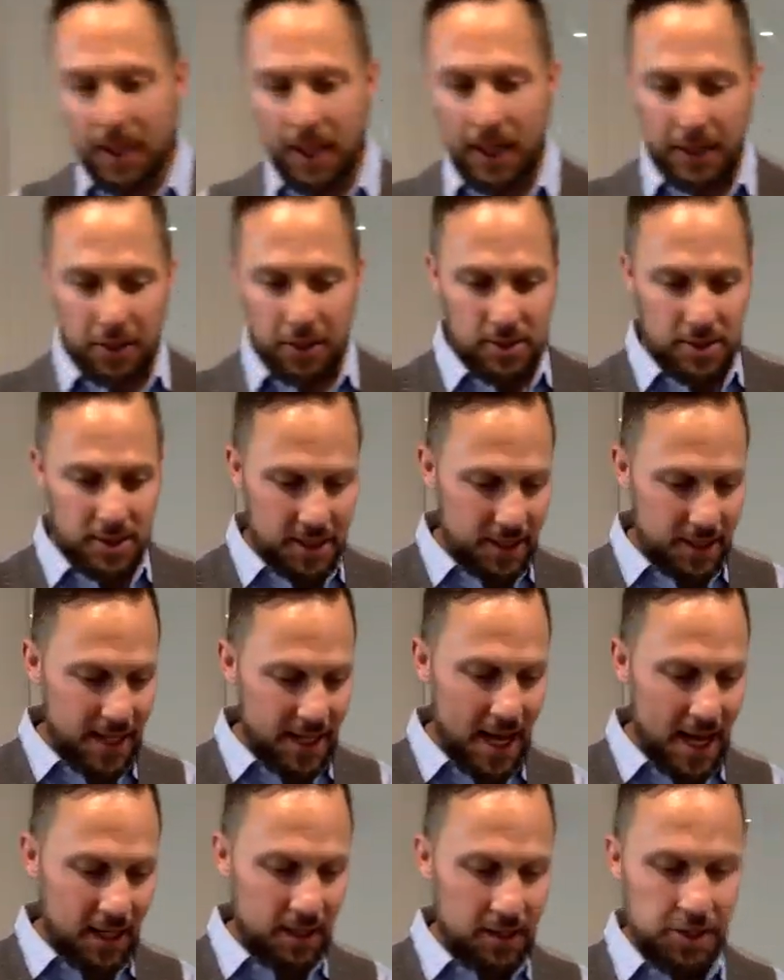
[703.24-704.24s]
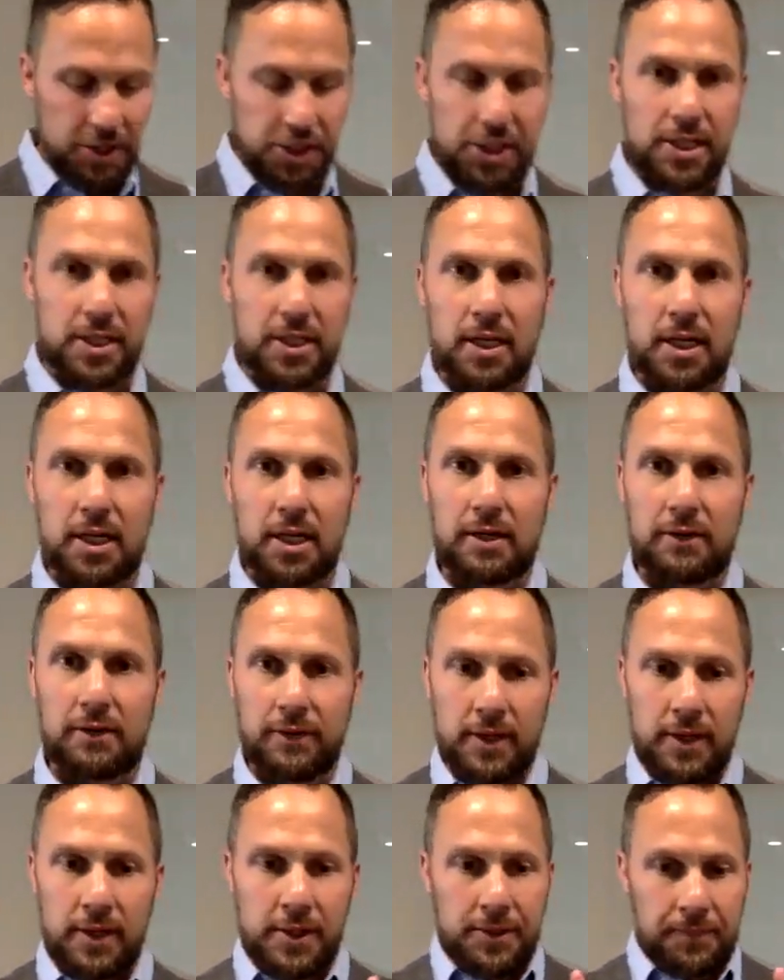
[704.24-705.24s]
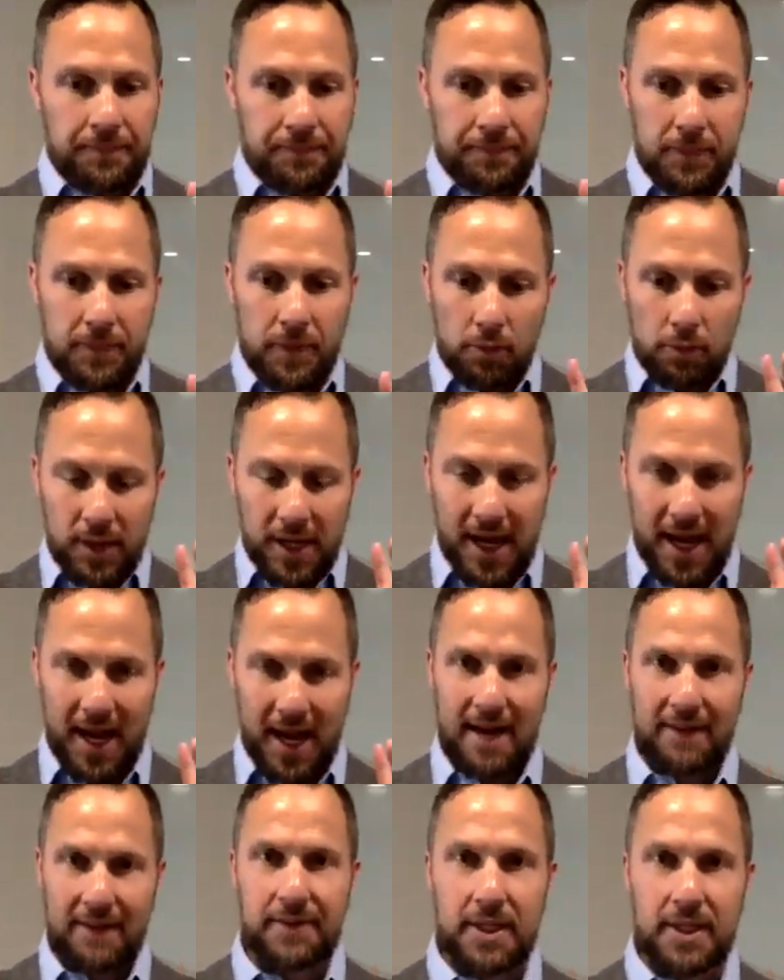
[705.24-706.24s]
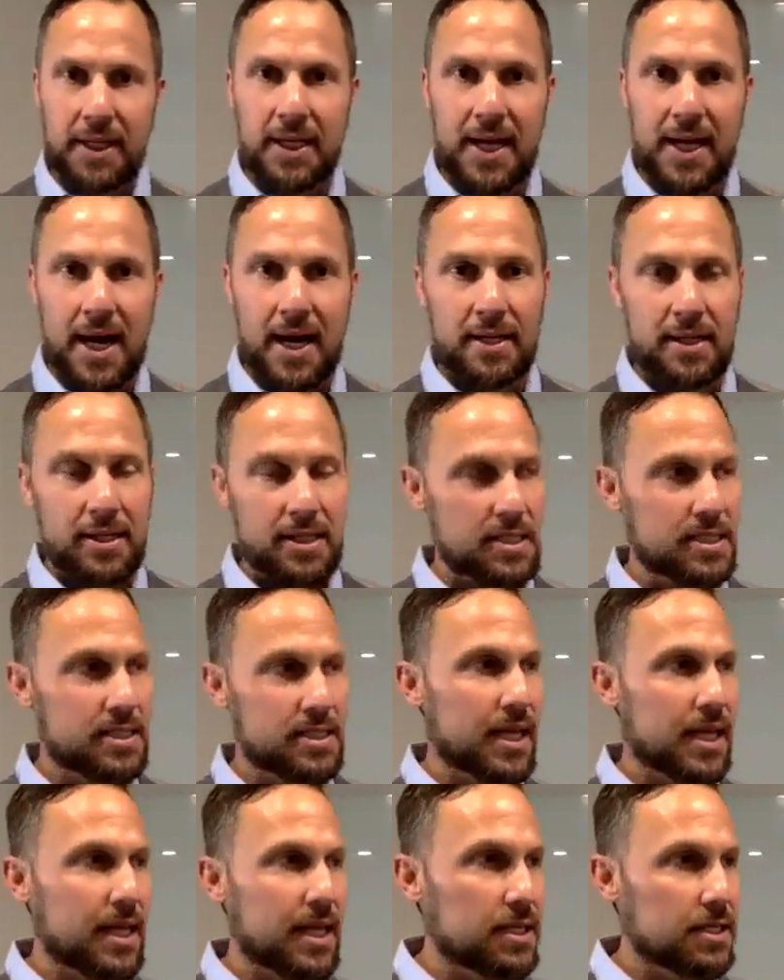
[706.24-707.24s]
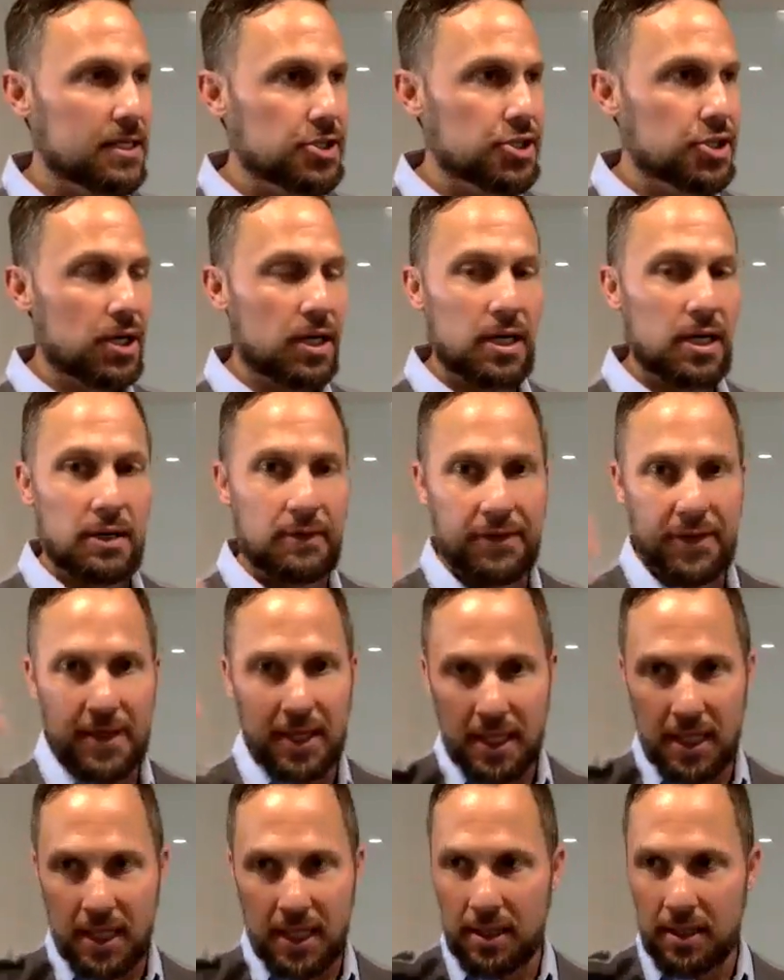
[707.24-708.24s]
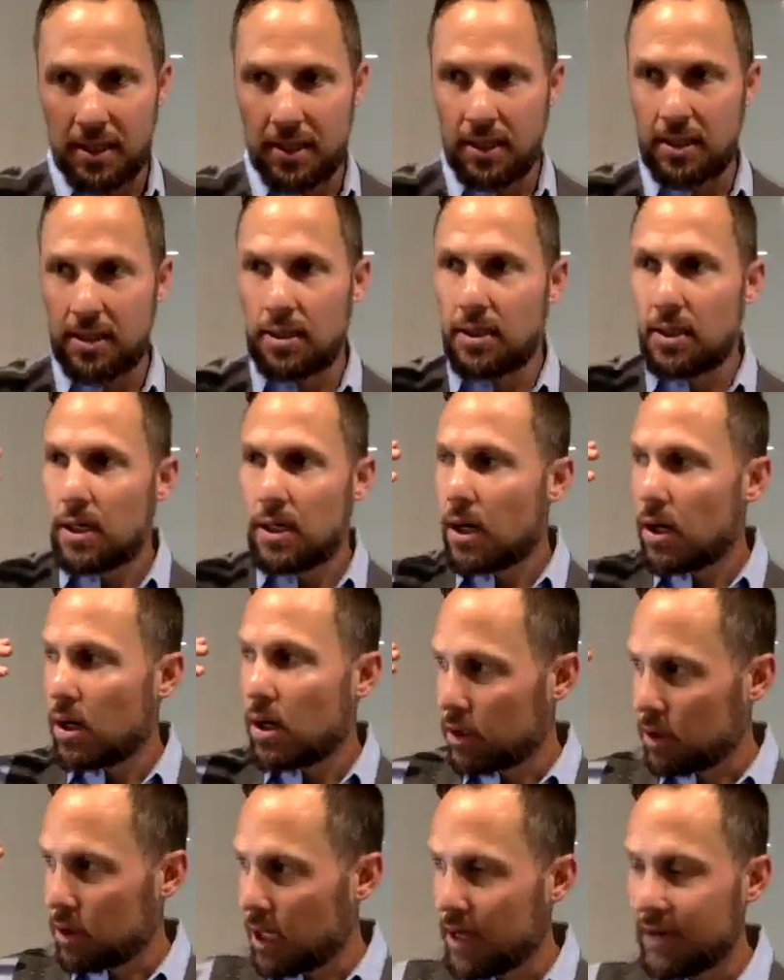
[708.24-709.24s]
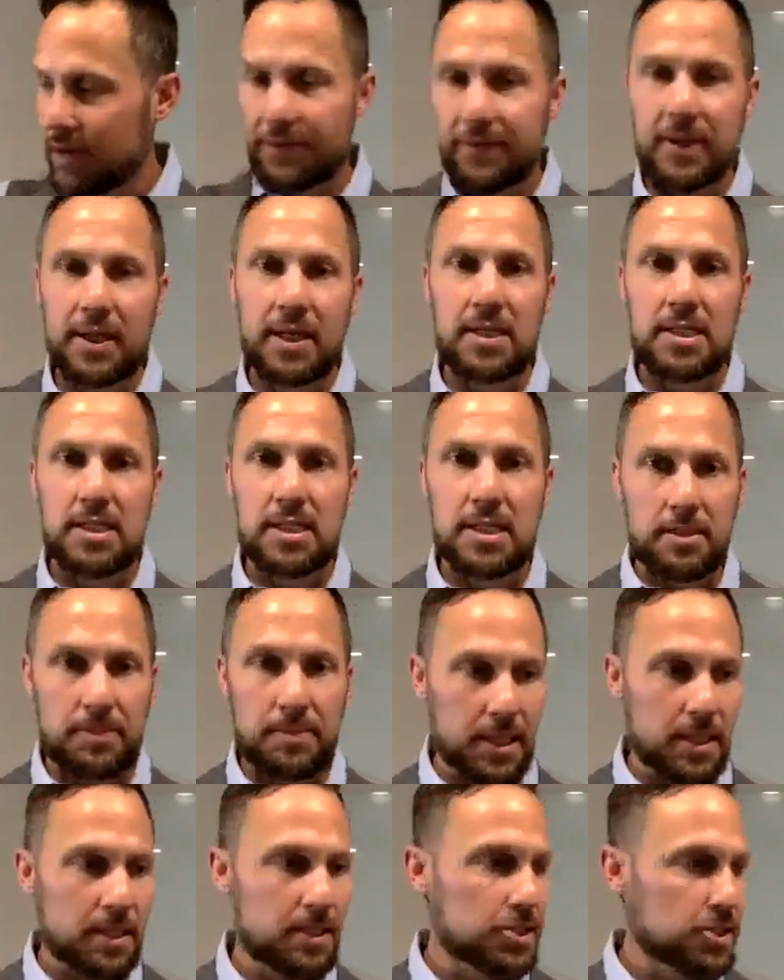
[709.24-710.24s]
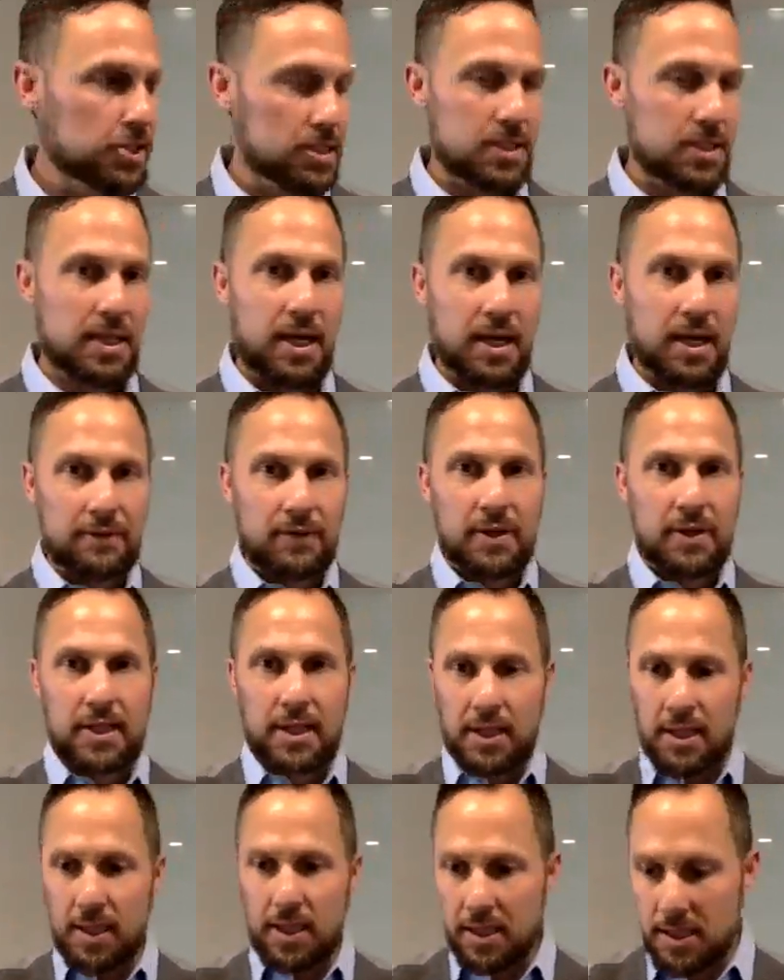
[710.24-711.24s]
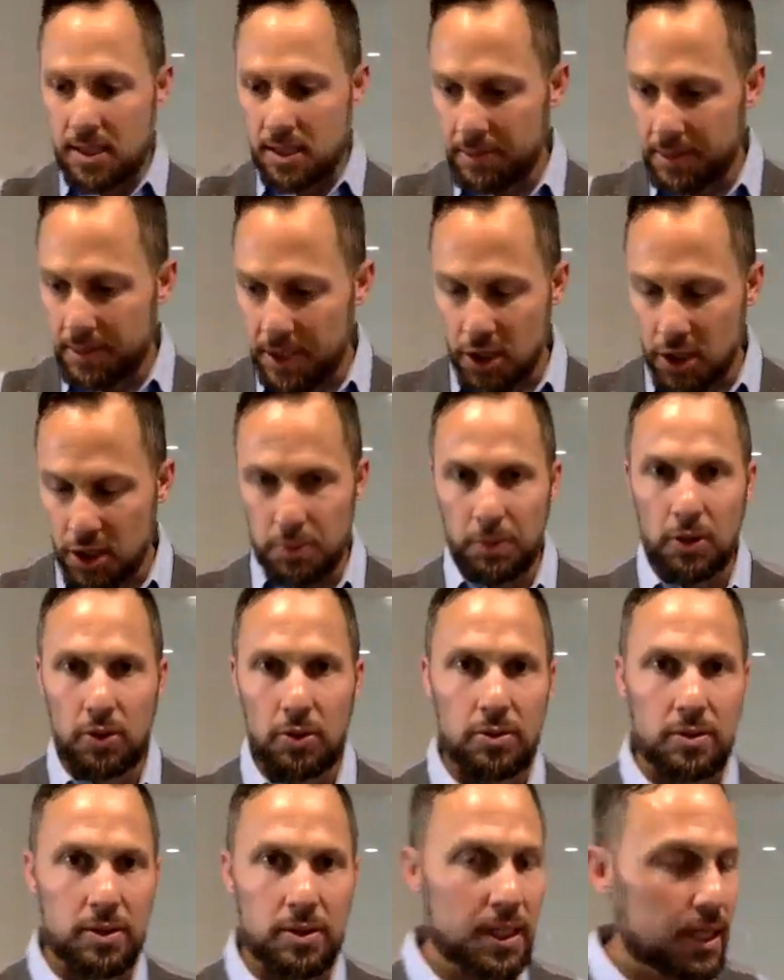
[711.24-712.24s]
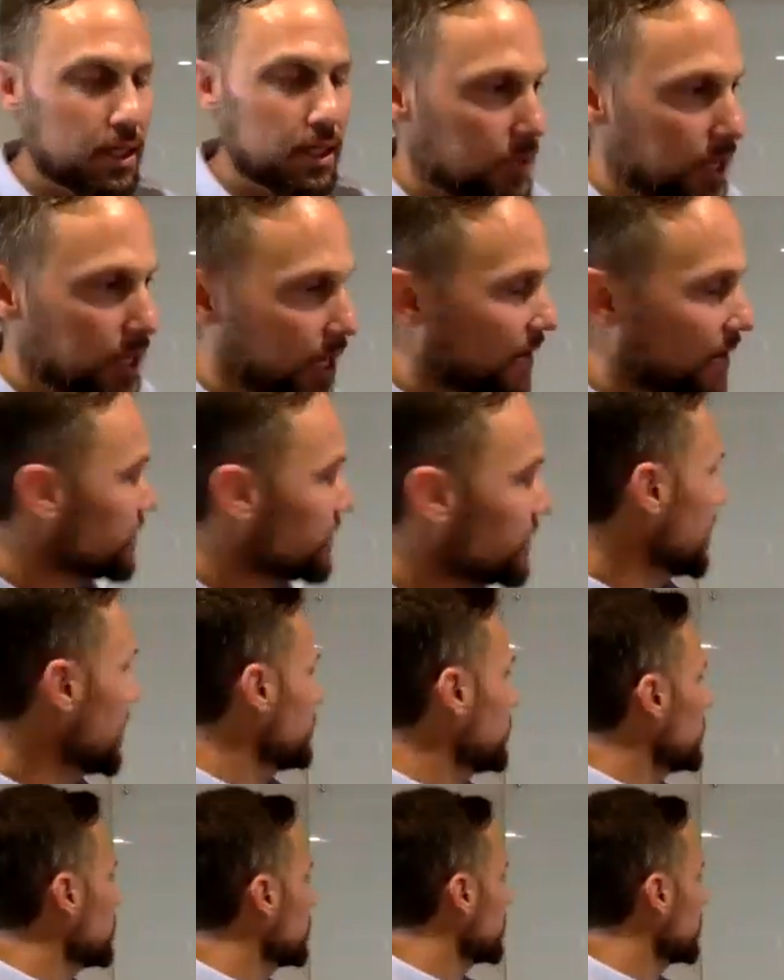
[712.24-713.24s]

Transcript: I use the analogy of we have to get out of this stage of thinking that our life needs to be everything needs to be smooth, and we have to have all